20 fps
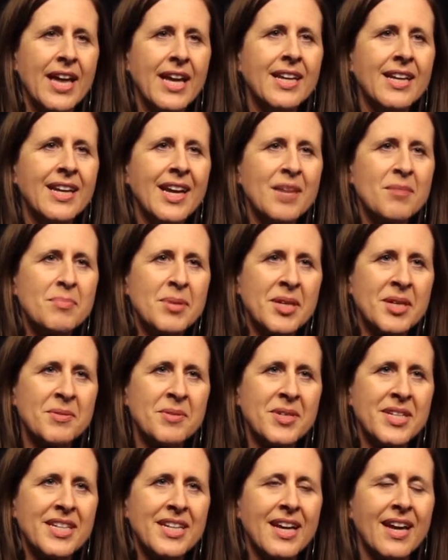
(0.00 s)
the NEA Big
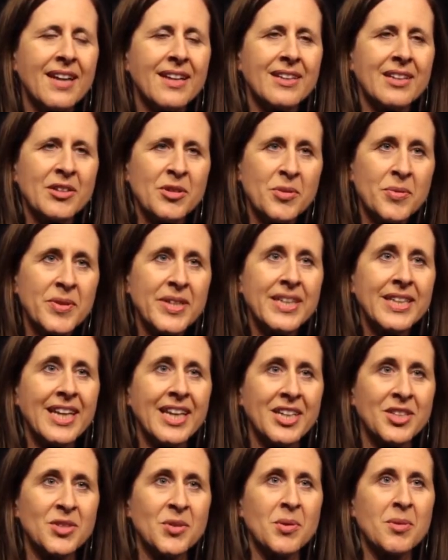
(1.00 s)
Read and Little Read
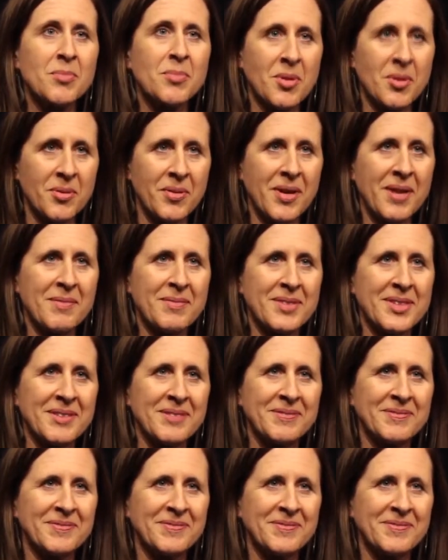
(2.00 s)
Lakeshore programs.